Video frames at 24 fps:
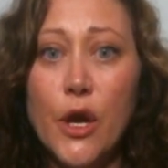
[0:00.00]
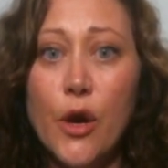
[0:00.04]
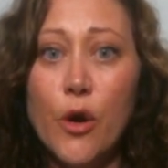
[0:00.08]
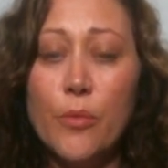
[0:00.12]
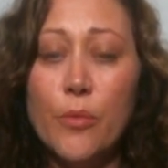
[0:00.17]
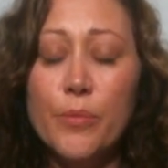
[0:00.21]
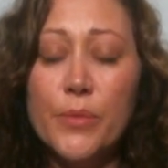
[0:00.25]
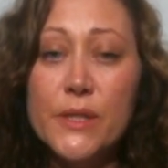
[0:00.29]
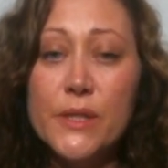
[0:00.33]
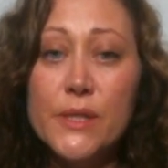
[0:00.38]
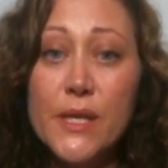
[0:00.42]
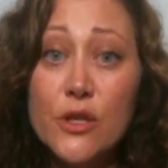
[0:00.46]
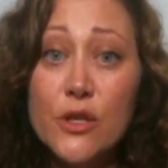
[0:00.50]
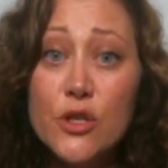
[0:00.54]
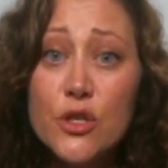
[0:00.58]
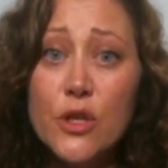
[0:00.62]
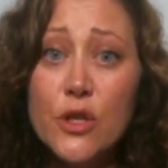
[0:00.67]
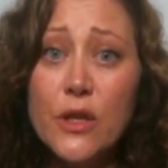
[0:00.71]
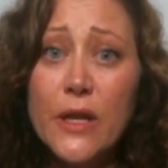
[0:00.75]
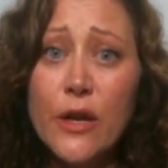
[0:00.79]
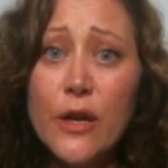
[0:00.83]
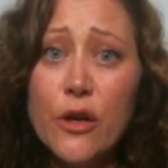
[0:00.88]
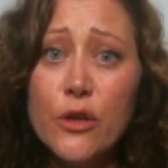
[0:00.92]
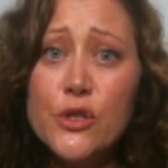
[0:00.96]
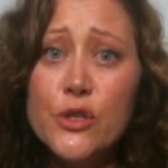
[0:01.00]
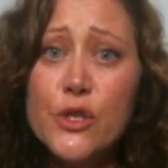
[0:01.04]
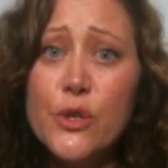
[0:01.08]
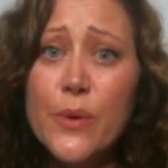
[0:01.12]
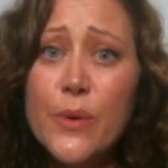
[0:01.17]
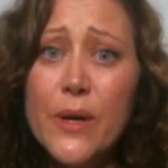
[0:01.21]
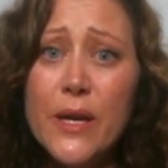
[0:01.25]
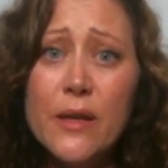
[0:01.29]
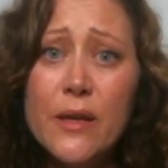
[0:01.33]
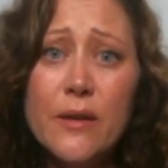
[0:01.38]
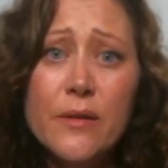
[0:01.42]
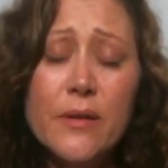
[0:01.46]
potentially are
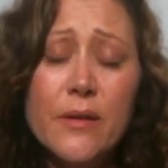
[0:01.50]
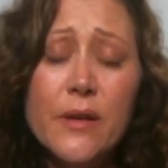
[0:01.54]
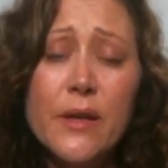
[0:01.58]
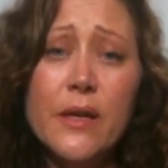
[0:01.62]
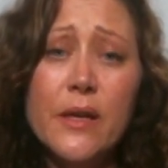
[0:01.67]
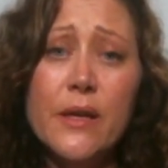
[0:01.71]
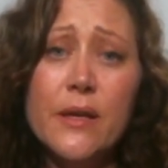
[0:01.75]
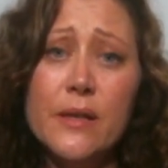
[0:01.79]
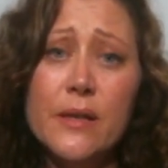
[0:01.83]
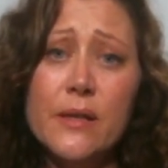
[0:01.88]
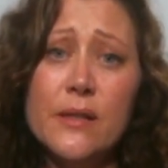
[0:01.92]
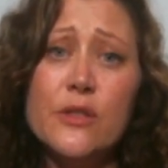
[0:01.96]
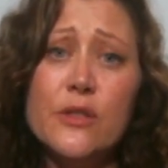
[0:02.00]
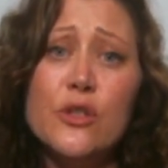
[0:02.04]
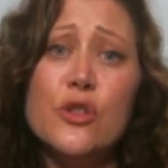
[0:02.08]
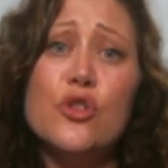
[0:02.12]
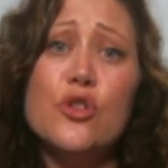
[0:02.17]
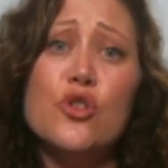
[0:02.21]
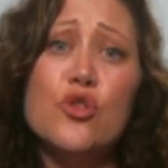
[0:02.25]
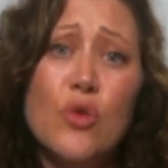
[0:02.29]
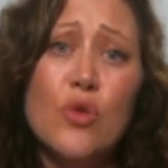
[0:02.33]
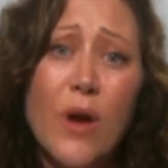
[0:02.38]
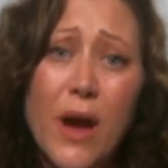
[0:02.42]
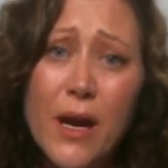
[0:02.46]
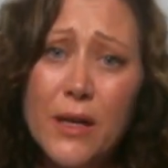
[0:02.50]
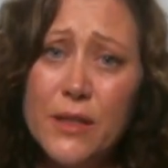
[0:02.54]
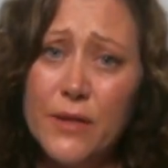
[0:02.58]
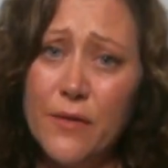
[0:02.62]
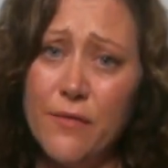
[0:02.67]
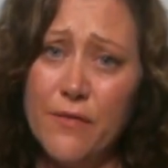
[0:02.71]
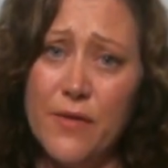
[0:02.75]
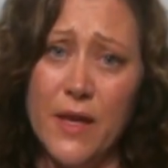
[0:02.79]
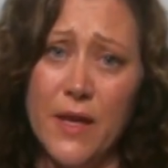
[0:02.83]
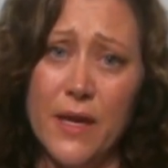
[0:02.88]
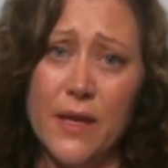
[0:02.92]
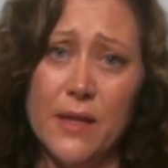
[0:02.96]
doing
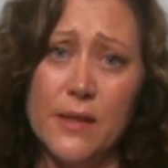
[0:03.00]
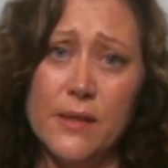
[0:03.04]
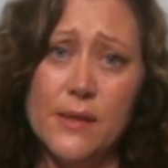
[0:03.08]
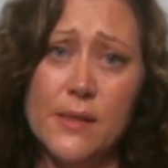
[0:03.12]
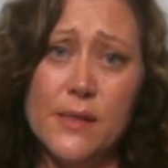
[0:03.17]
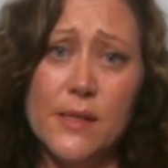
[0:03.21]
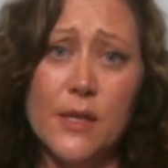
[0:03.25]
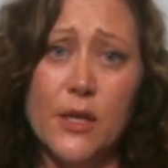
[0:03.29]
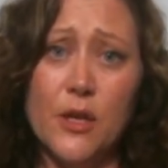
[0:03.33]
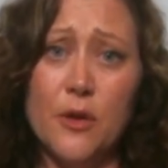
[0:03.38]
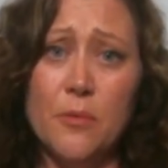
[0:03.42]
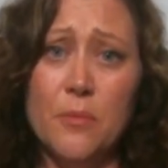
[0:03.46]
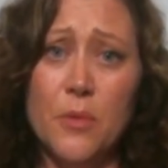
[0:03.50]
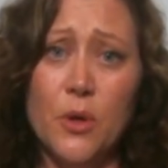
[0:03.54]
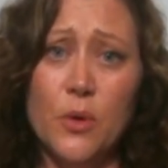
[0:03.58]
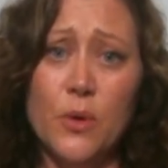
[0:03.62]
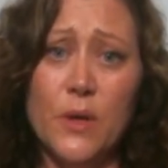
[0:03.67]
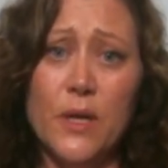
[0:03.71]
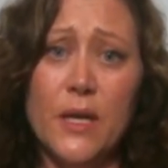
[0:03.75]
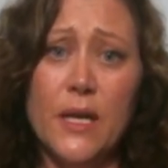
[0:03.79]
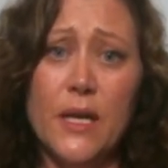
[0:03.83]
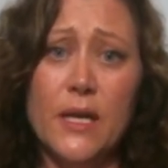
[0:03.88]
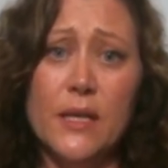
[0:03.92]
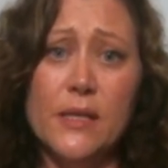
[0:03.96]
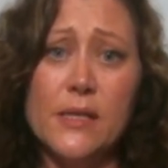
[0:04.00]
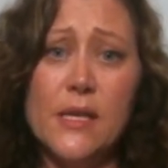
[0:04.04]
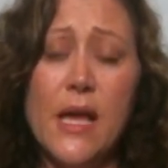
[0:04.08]
destructive things to communities.